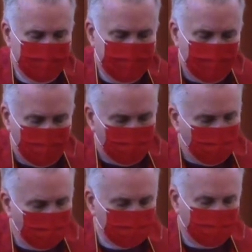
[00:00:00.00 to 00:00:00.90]
When Paul
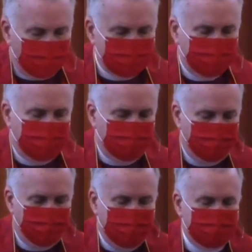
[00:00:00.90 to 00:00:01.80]
talks about the
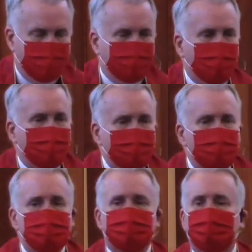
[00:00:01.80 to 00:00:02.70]
fact that there
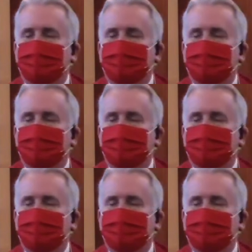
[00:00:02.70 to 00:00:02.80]
is,